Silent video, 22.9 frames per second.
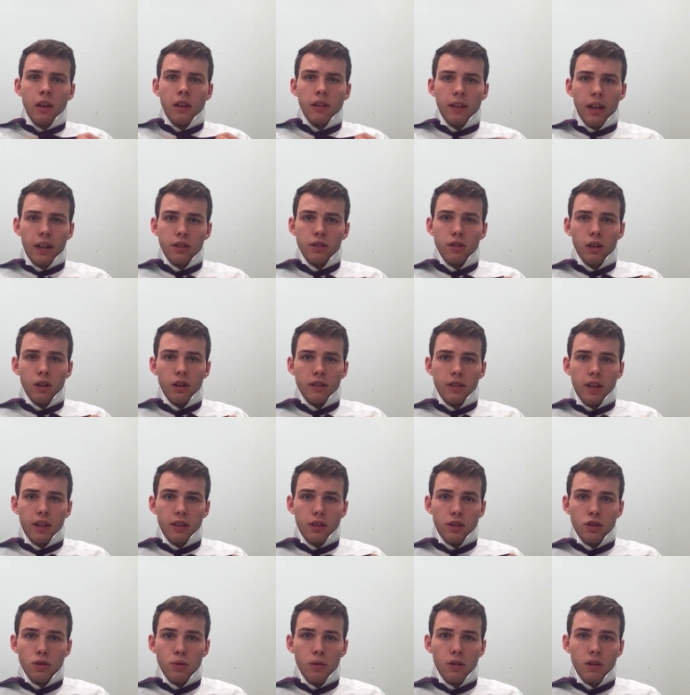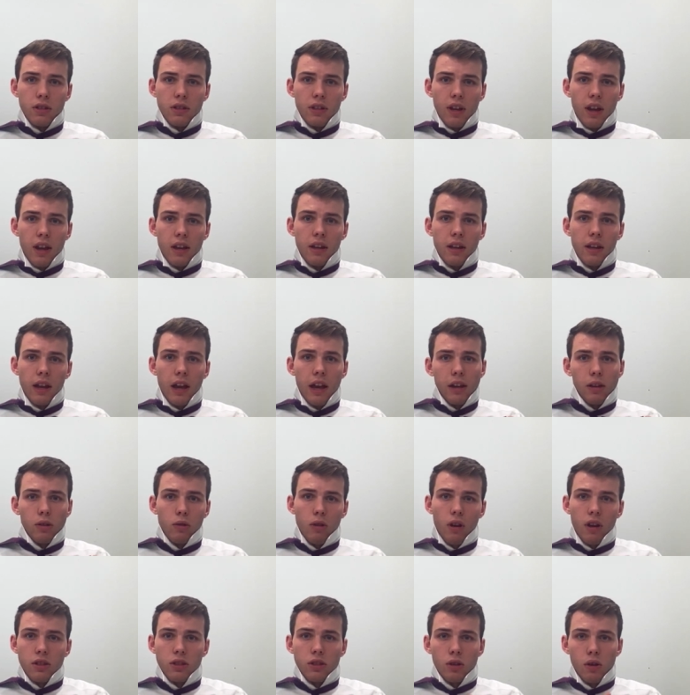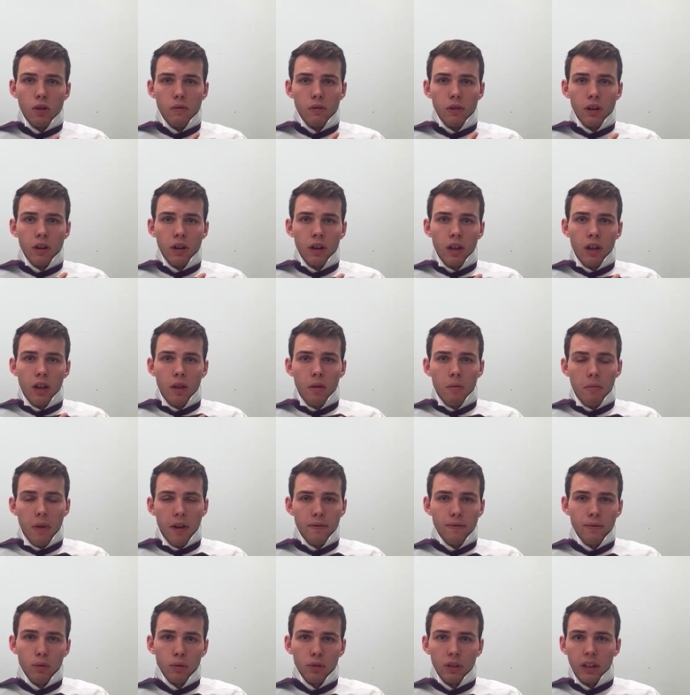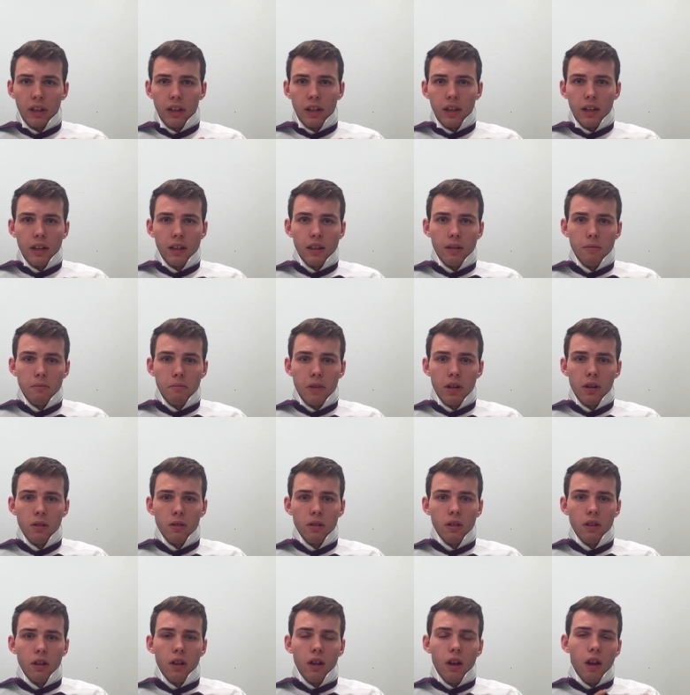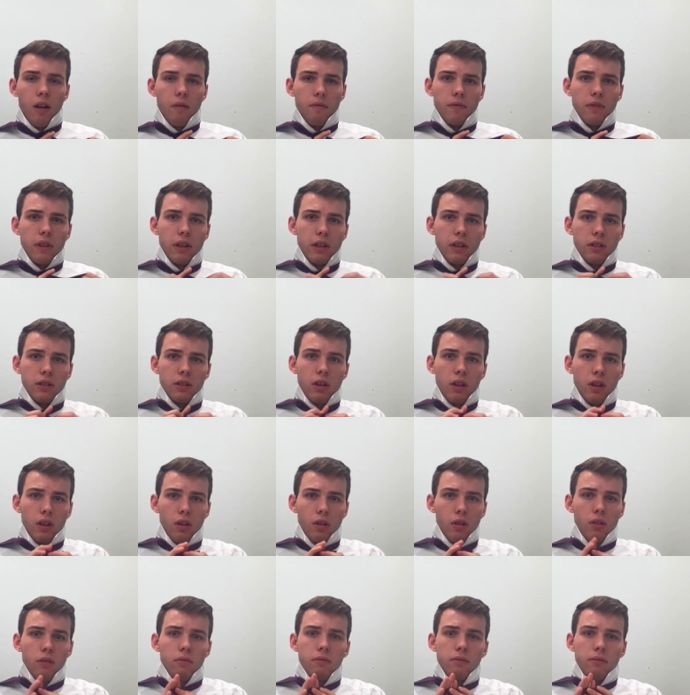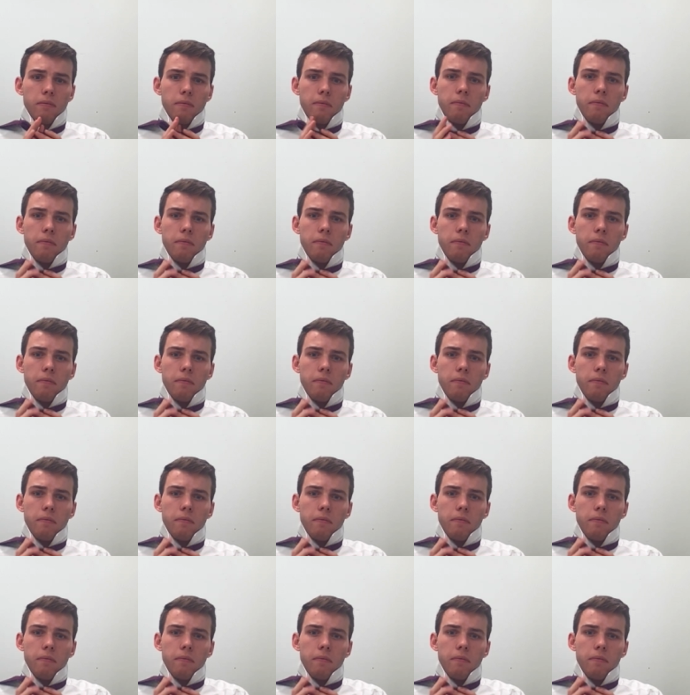Next, you're going to take the shorter side and cross it over by folding it in the middle of this curve